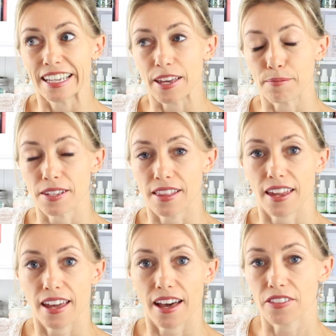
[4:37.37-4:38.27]
empty
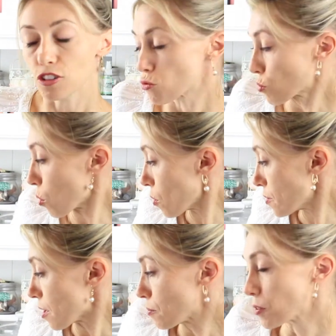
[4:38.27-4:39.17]
that out. The
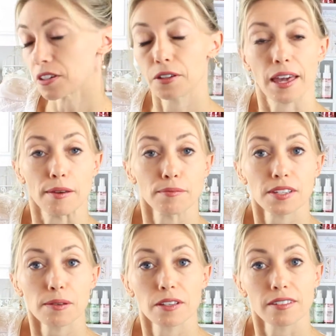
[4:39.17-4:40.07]
drawers I'm not going to
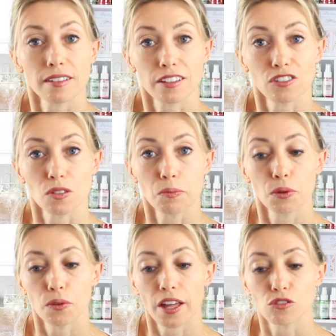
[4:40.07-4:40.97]
empty because I can just
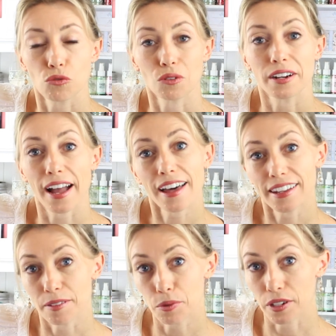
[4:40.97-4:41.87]
pull that drawer out
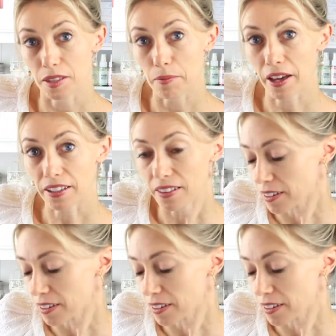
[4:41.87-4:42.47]
and put it in the back of the